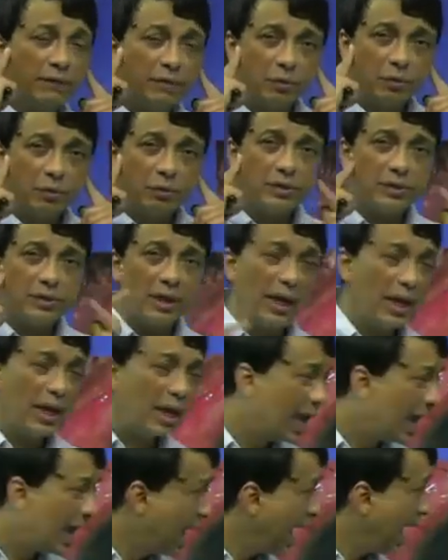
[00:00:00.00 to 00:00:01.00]
lymph nodes,
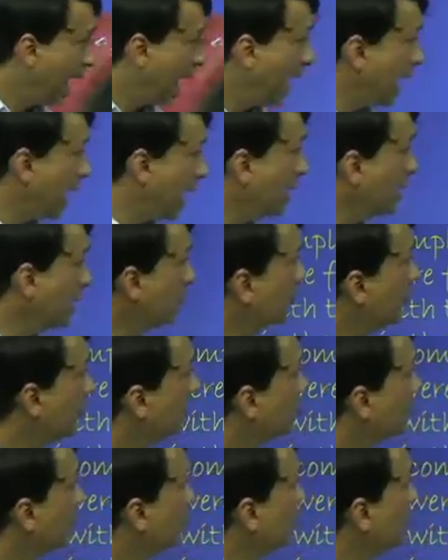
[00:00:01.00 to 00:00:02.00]
and
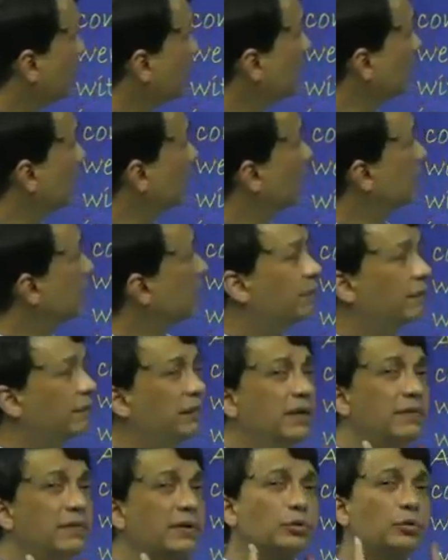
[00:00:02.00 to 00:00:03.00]
particularly the
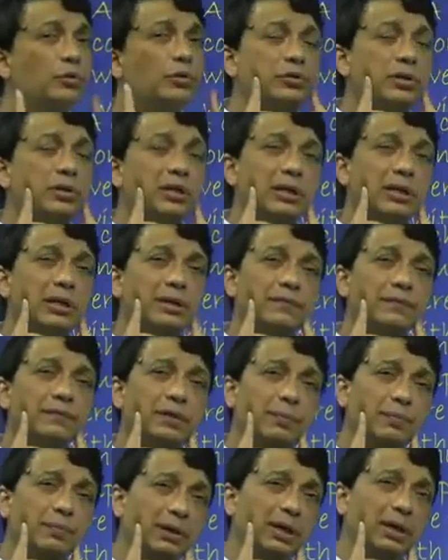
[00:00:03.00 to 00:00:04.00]
fever. So you see, it
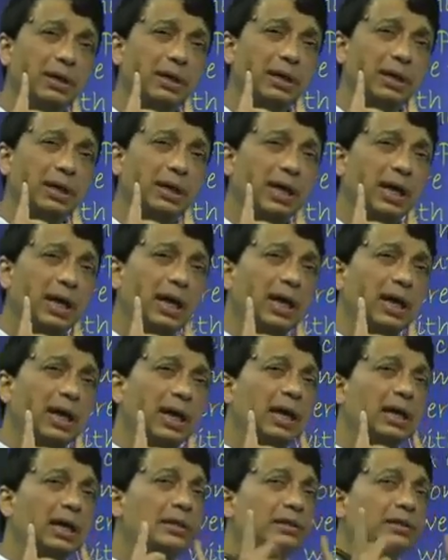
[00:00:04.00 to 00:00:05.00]
typically,
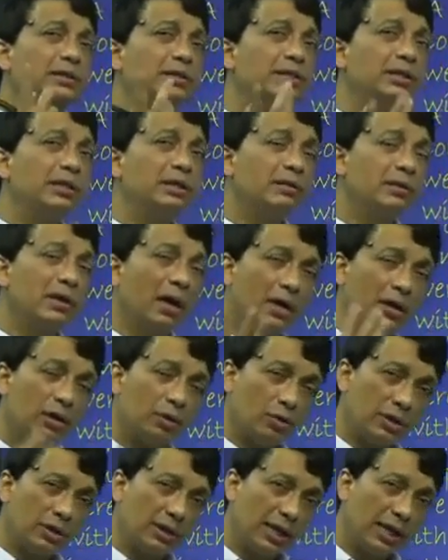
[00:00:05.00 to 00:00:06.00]
it's children occur
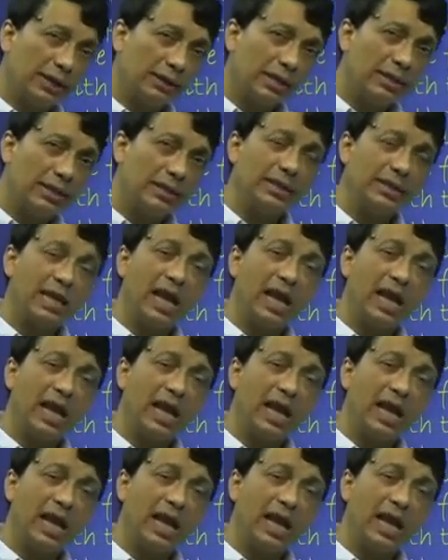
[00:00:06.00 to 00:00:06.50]
to us like this.